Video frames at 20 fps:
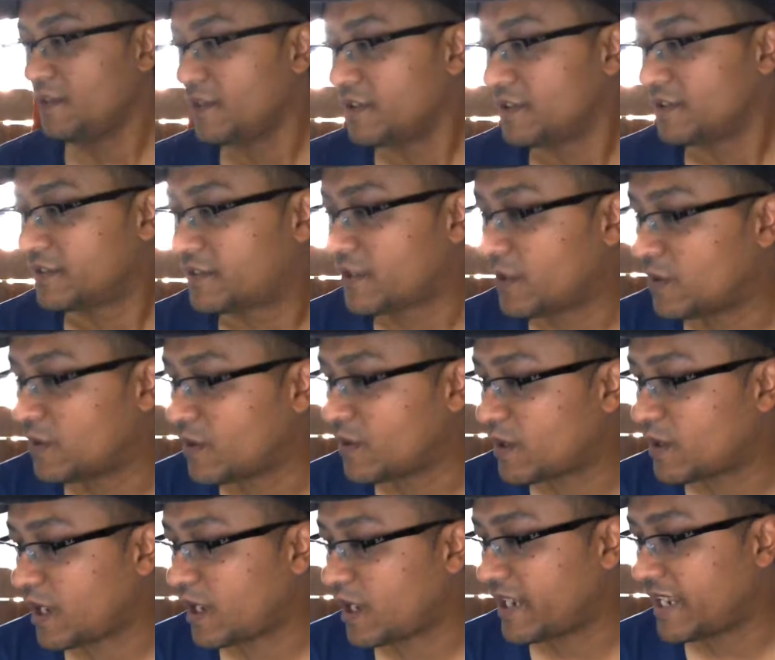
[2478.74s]

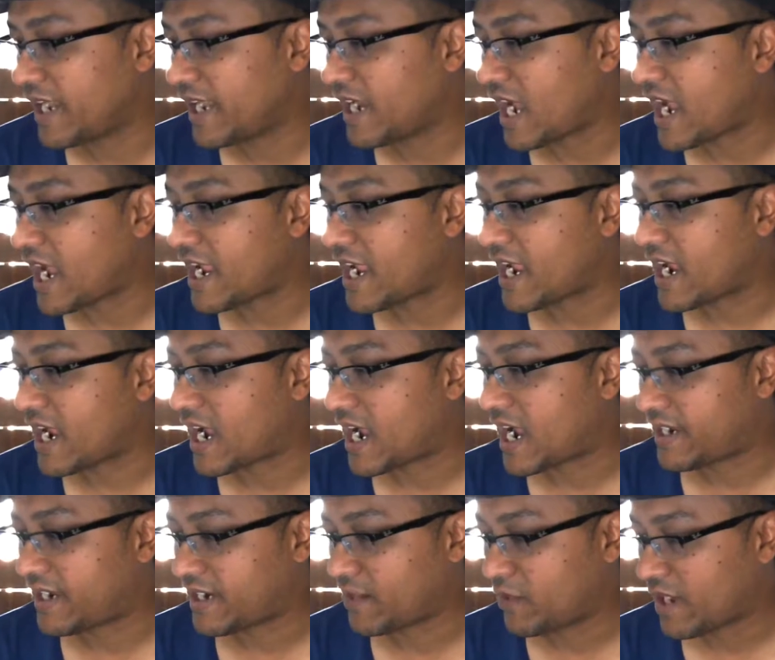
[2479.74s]
So again,
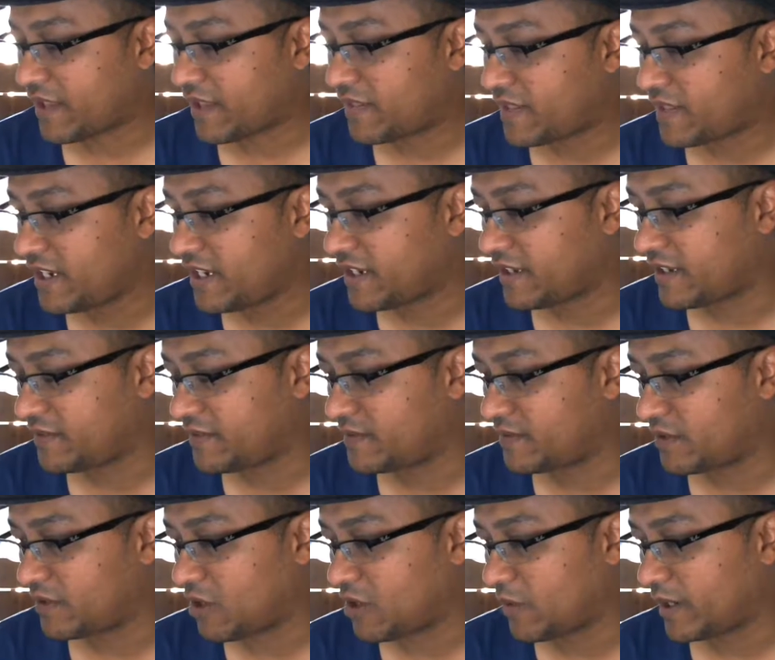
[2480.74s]
what I think is
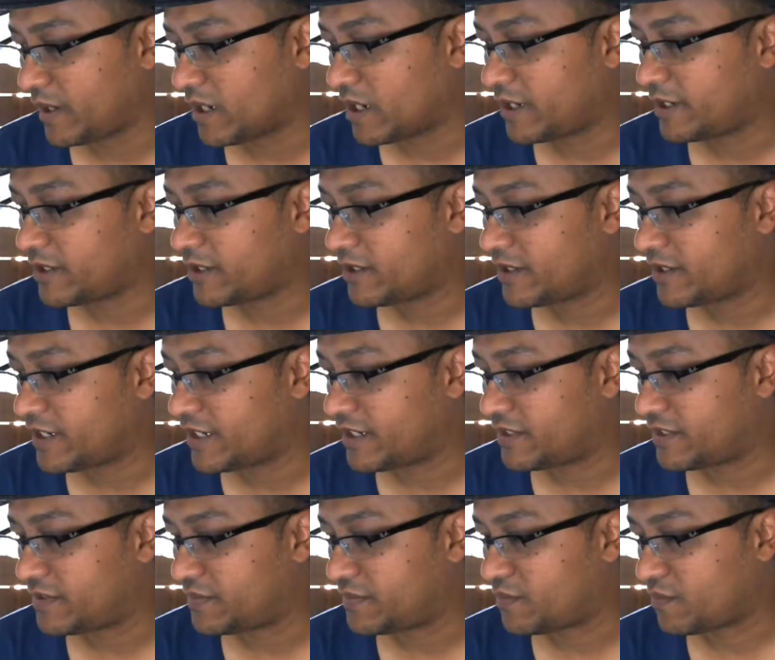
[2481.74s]
going on here
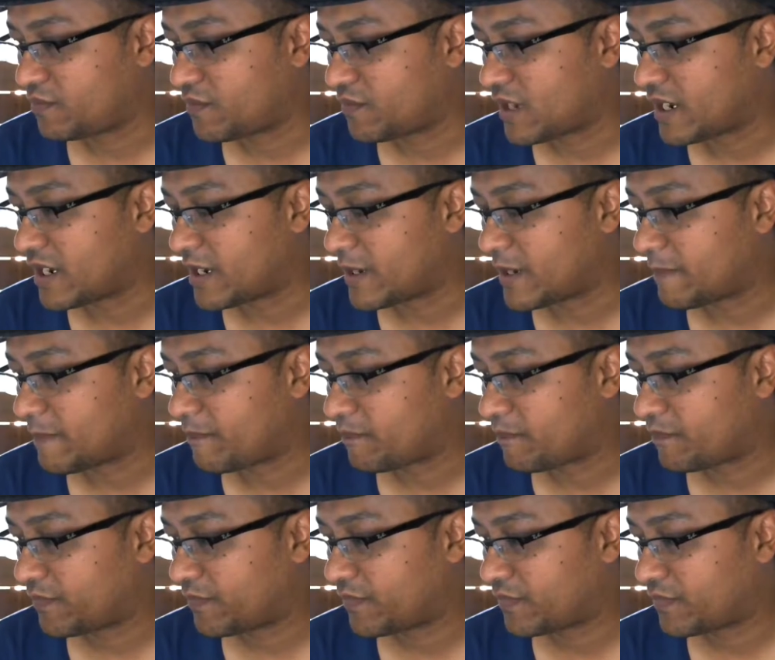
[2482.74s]
is, I
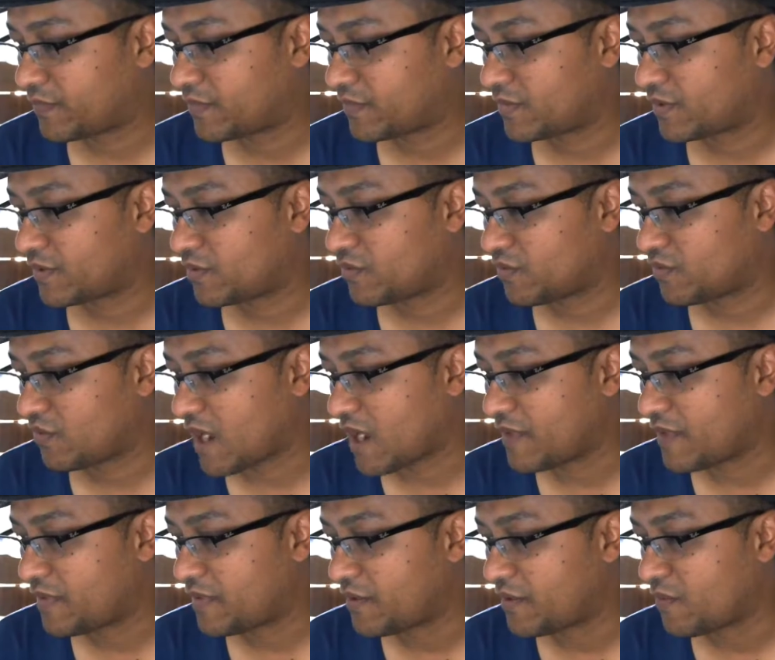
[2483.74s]

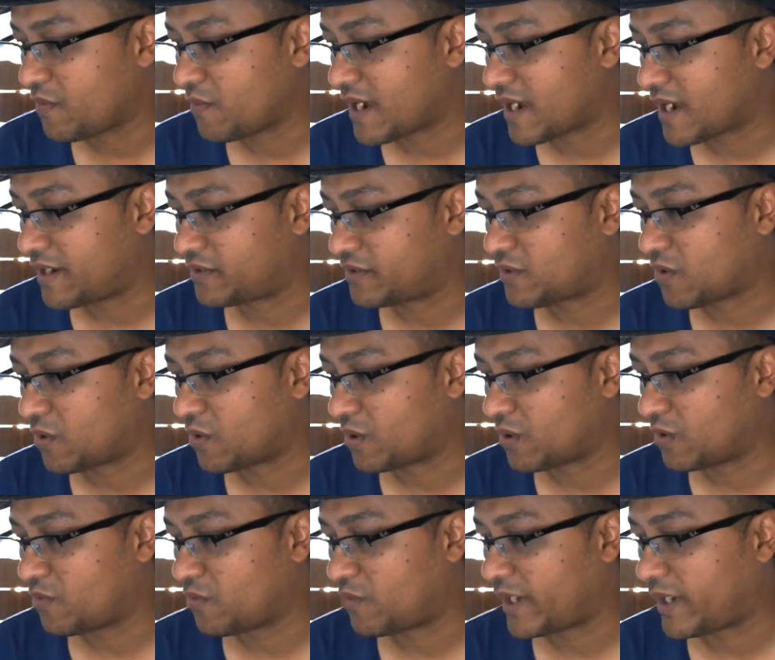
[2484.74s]
think at its
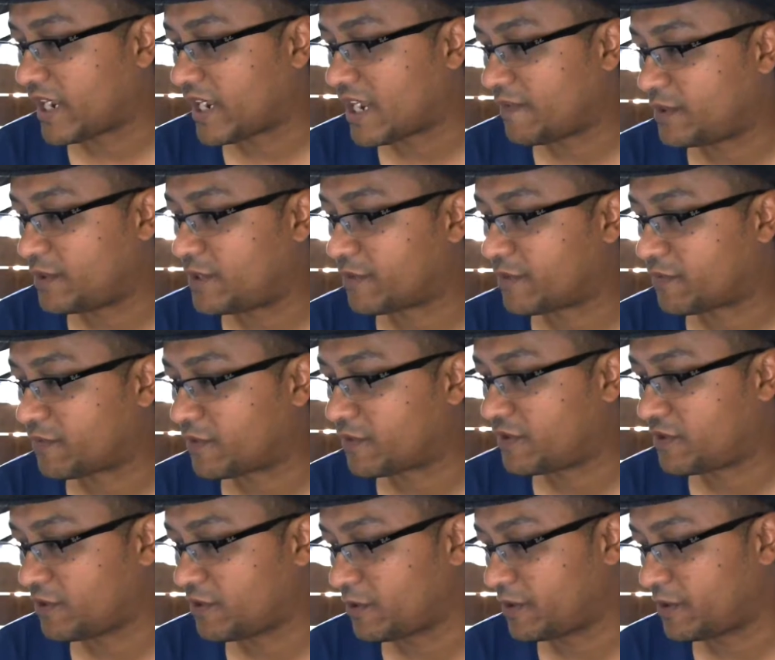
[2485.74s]
core we have a
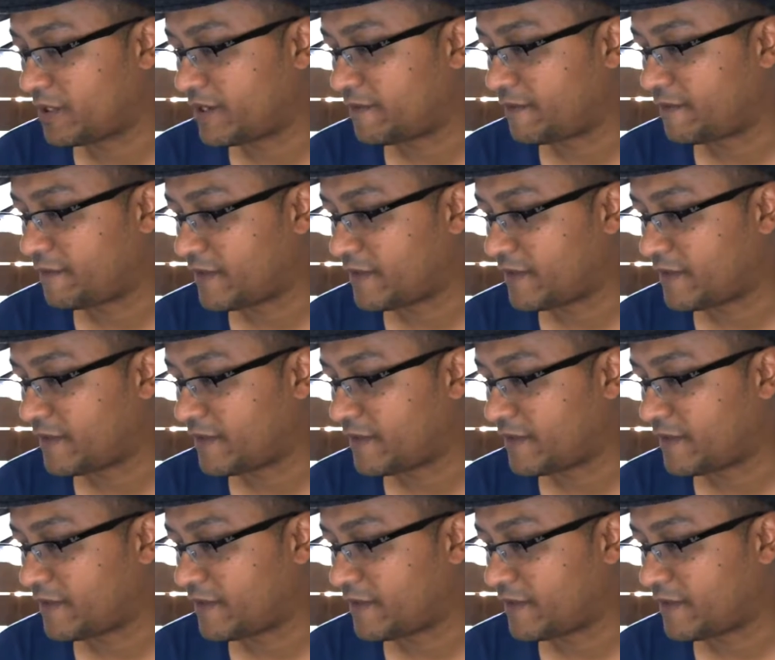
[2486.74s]
different sort of